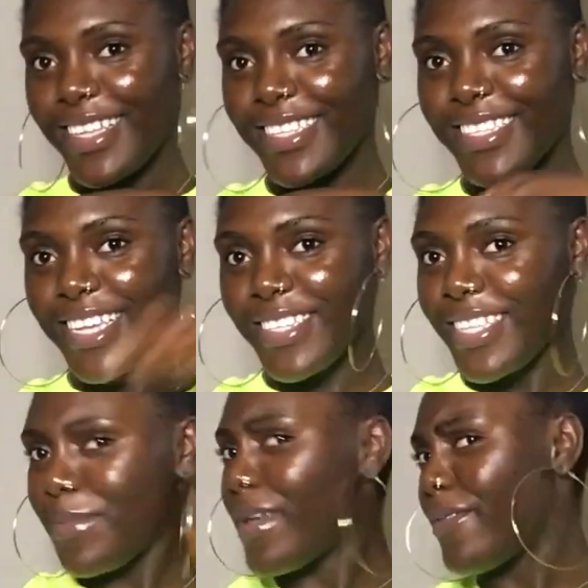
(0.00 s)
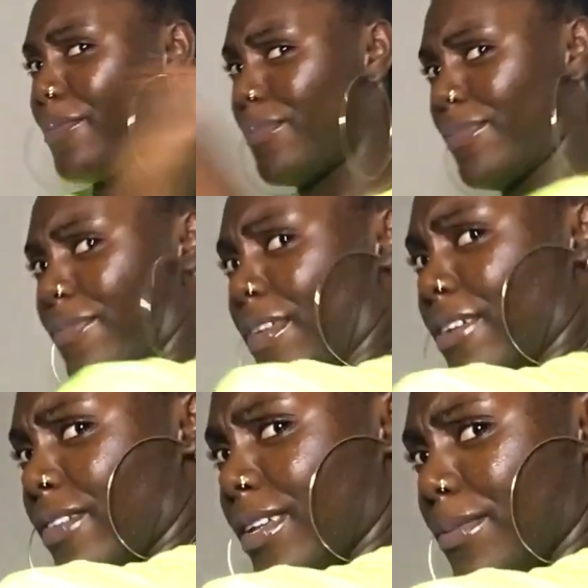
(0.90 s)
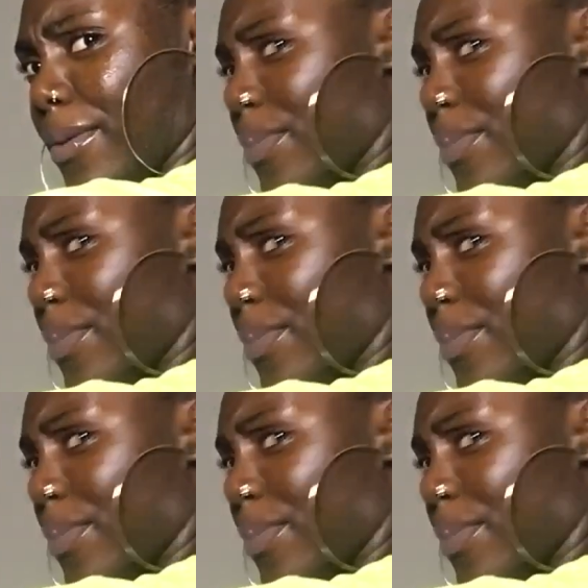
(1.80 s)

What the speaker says: This is actually like my